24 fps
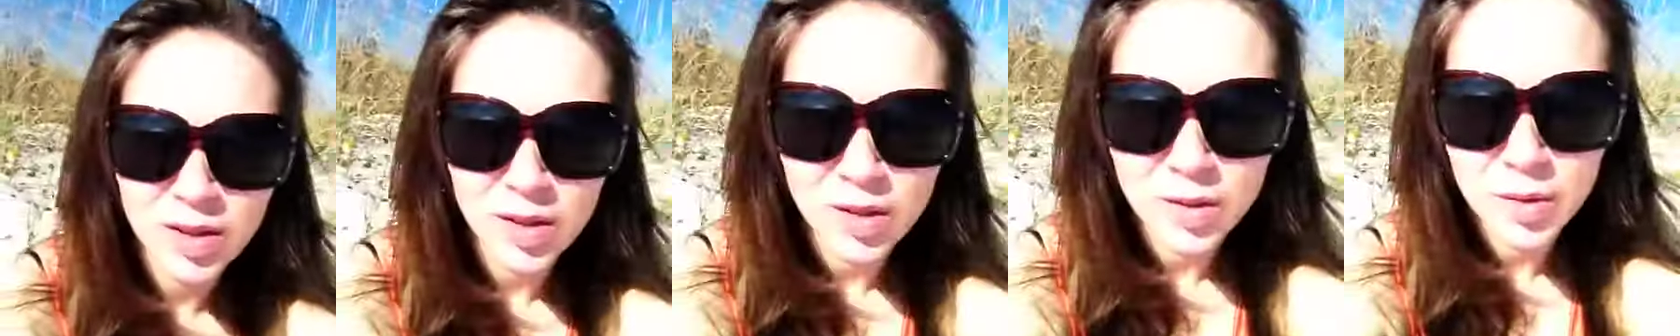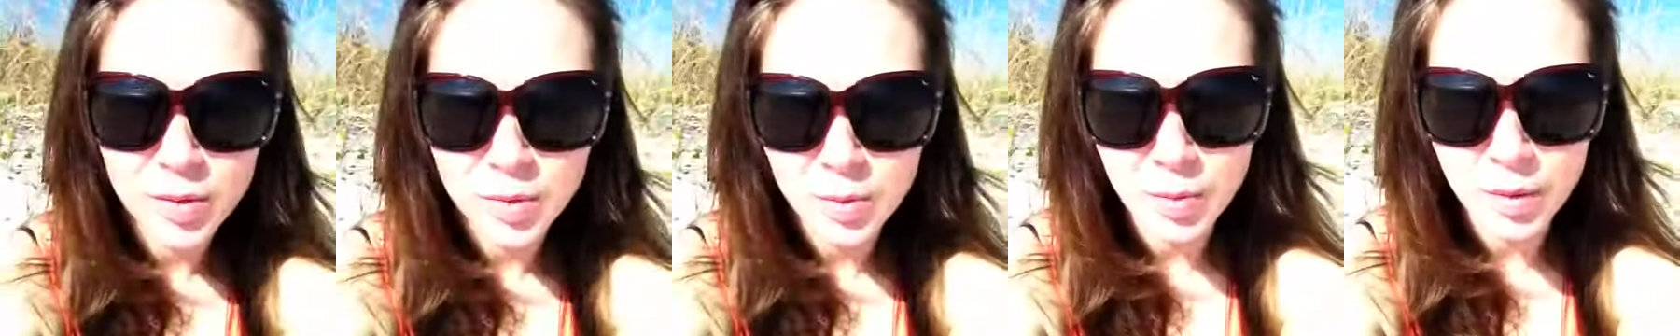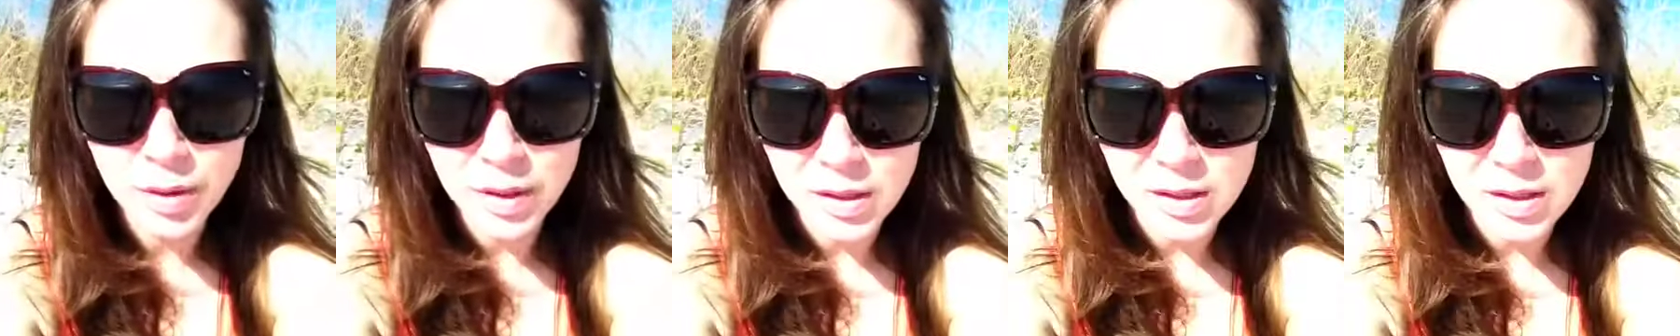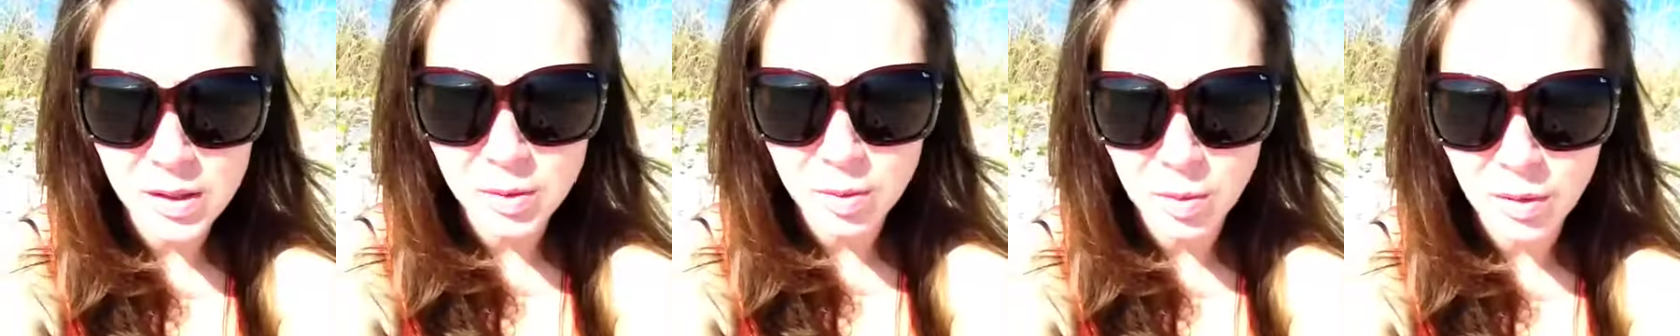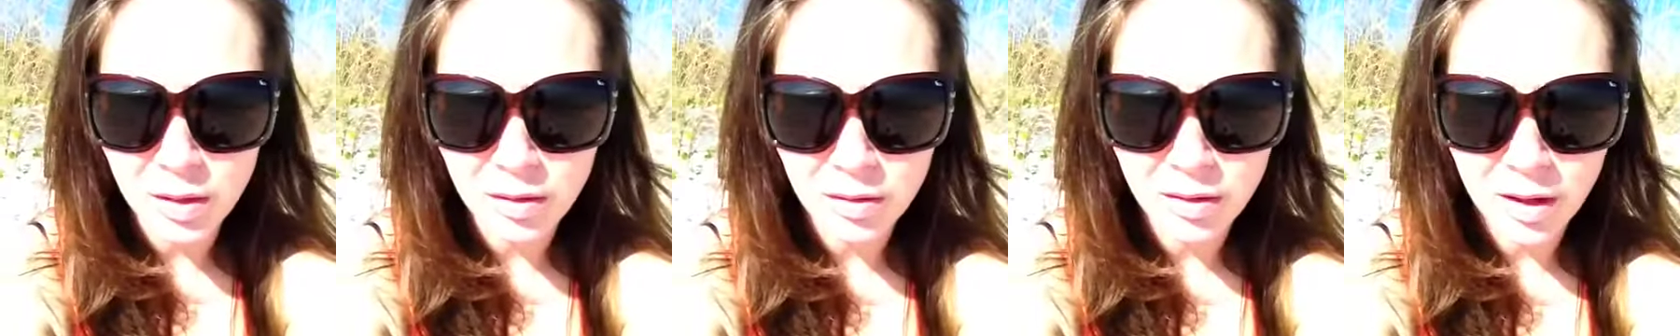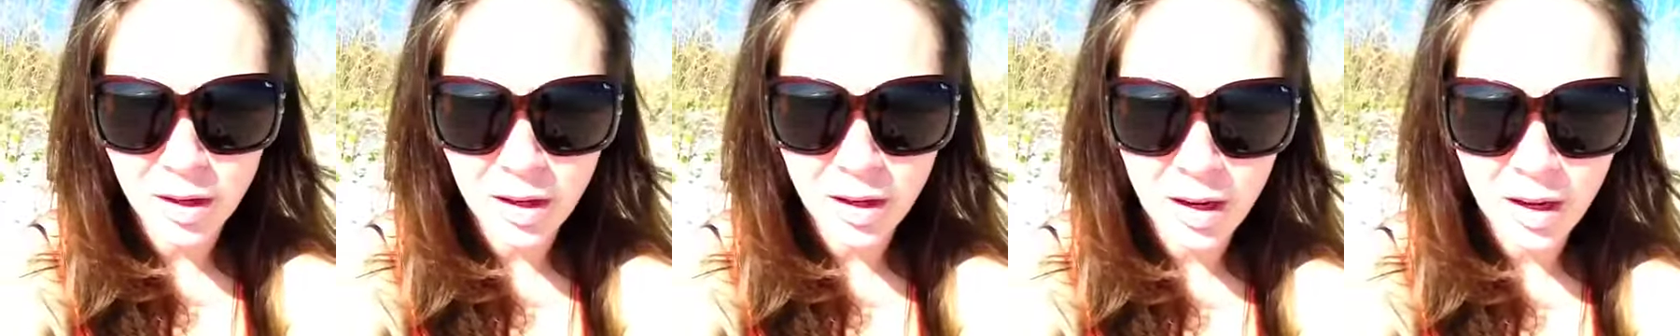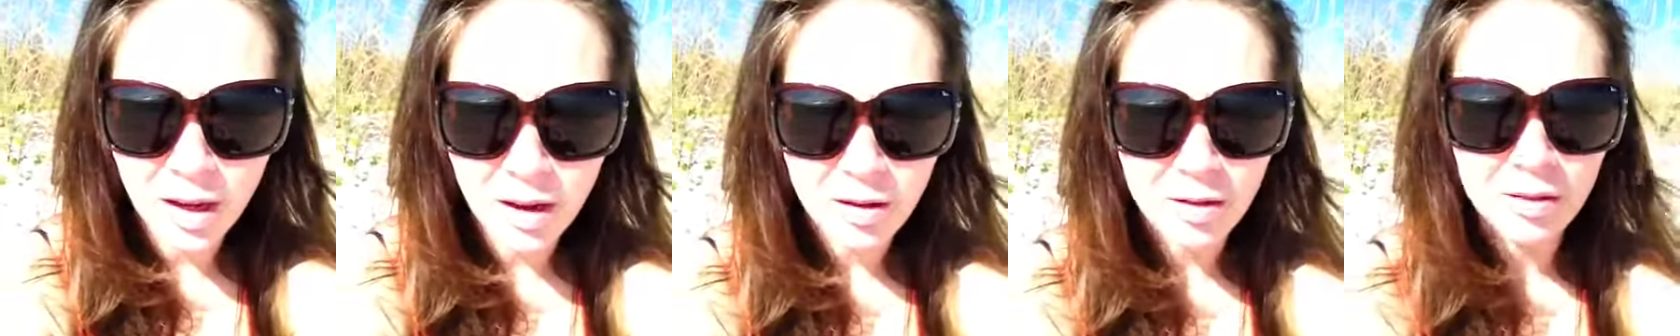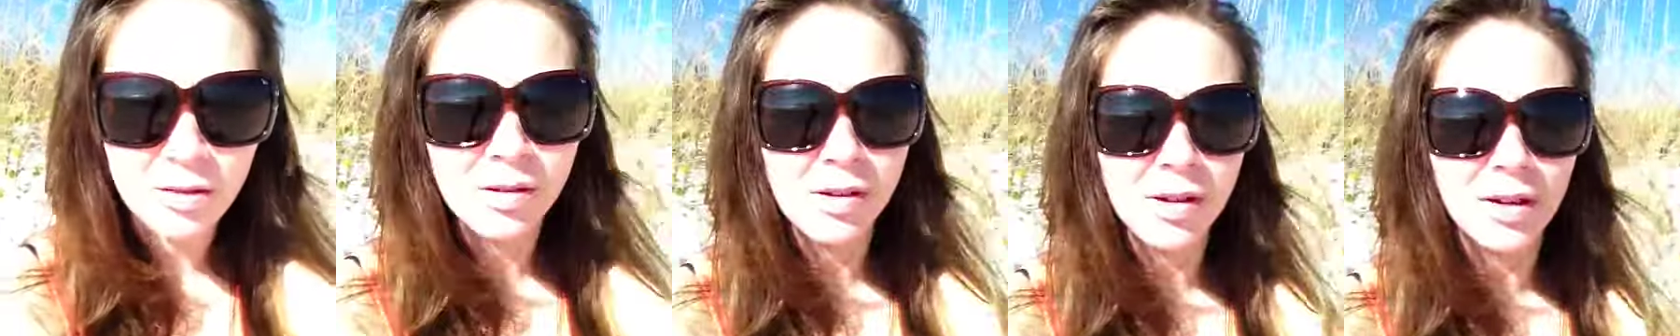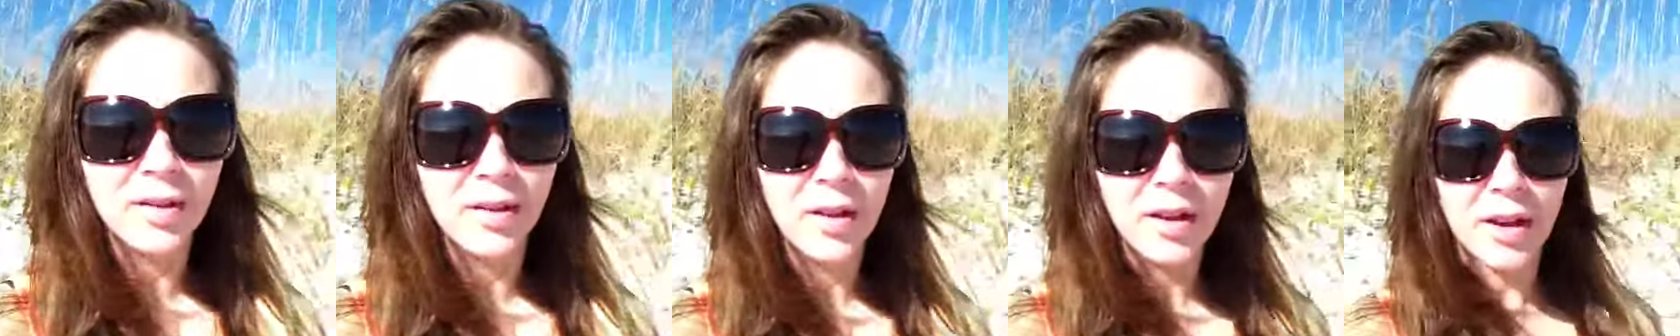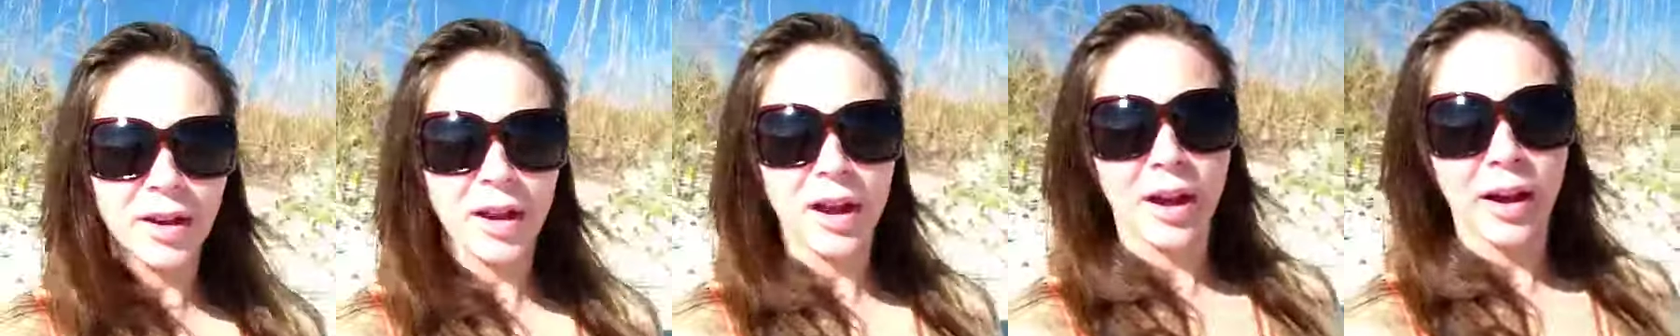it's pretty sweet right now. And
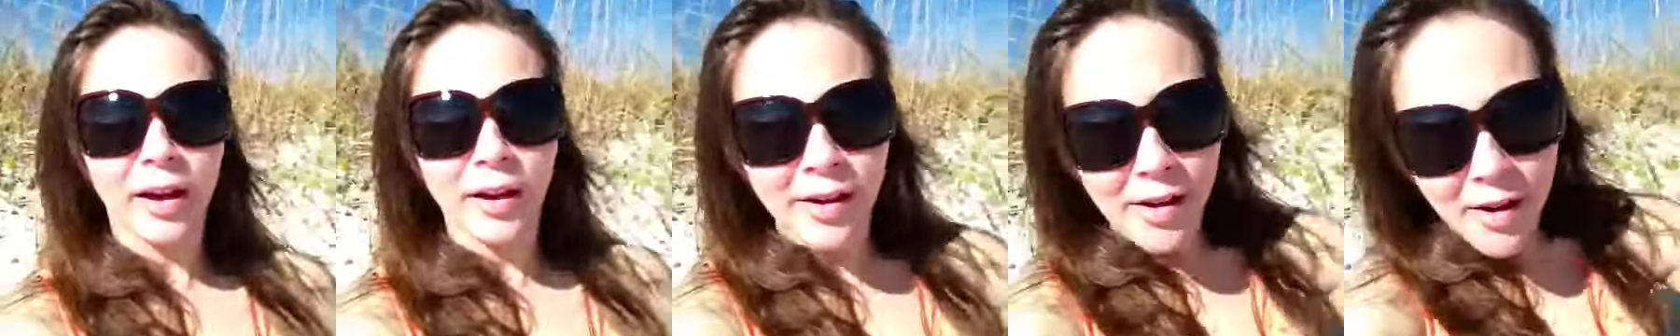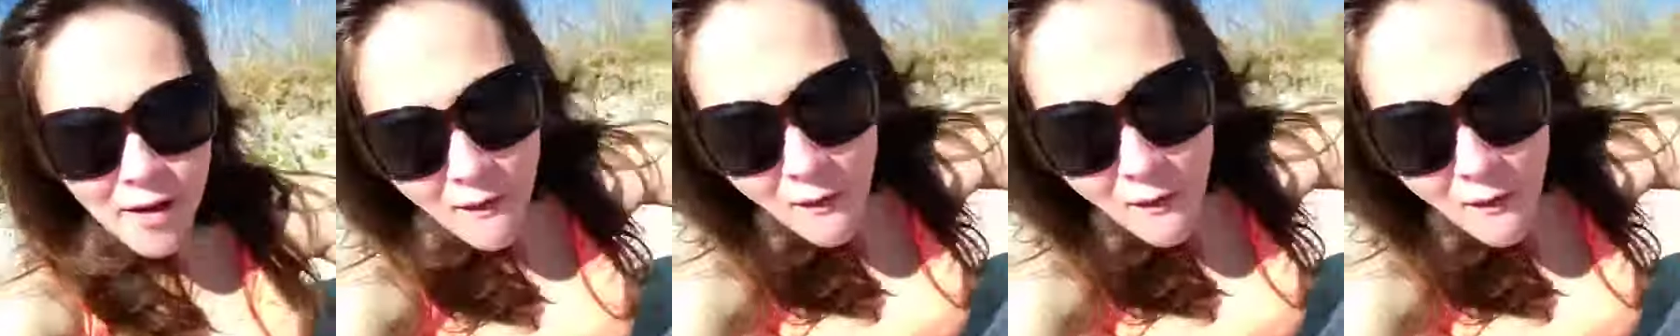then uh,